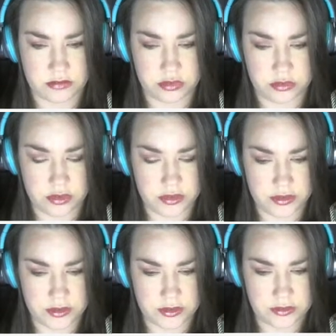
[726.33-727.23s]
I
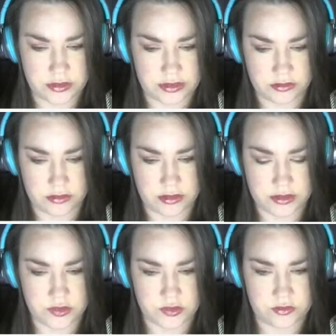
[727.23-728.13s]
don't know, I
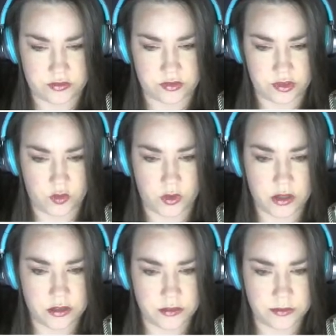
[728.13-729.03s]
just drink
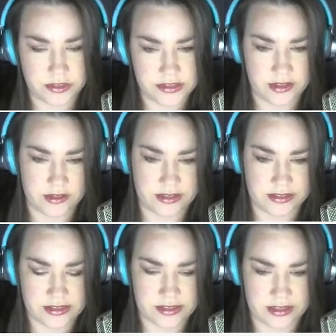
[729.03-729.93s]
water, but it's not like
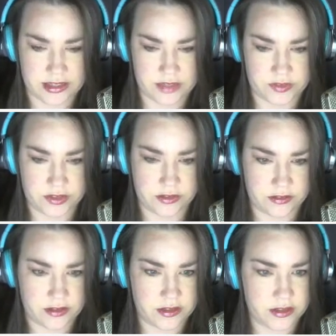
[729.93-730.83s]
it's got the caffeine or
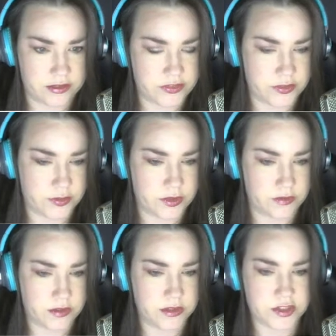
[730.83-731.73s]
the taste, so
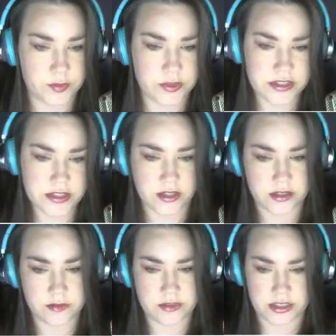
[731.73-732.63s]
whatever. It's a breezy
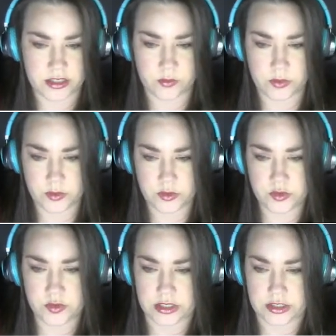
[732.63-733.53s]
autumn day. What would
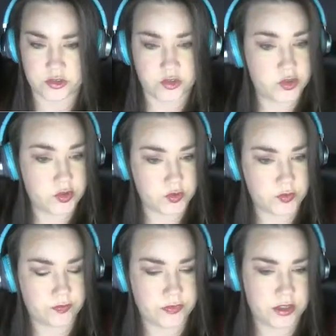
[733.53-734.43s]
you like to do?